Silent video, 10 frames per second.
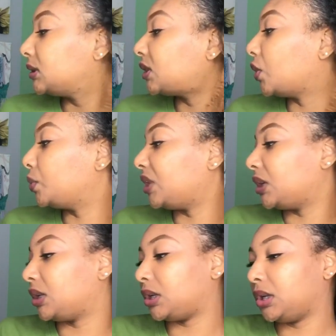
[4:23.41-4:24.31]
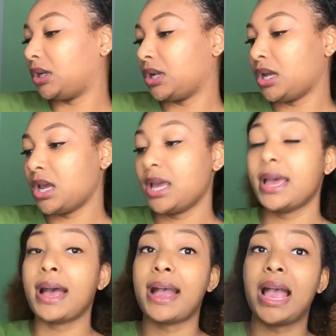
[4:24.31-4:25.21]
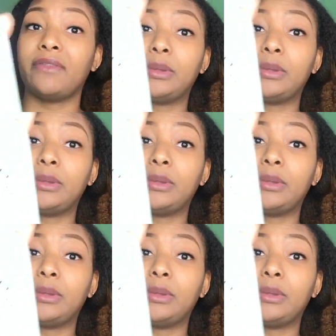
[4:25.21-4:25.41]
tone in it. I have the